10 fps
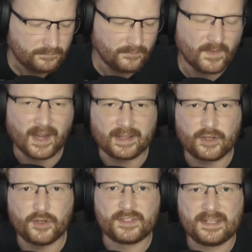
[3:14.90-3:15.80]
and I
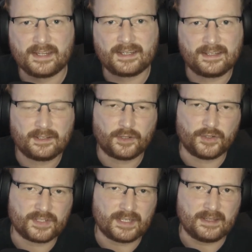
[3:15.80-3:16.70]
couldn't see the
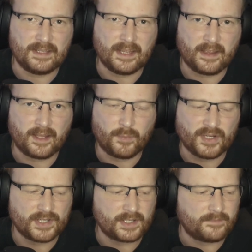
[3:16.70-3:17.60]

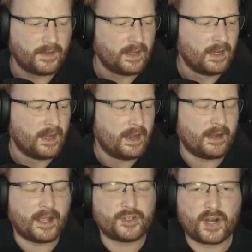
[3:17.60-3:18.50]
PlayStation.
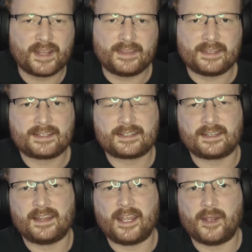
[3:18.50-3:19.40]
I tried this
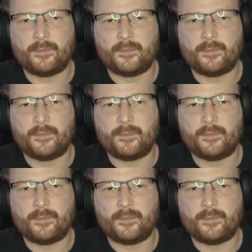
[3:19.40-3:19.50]
about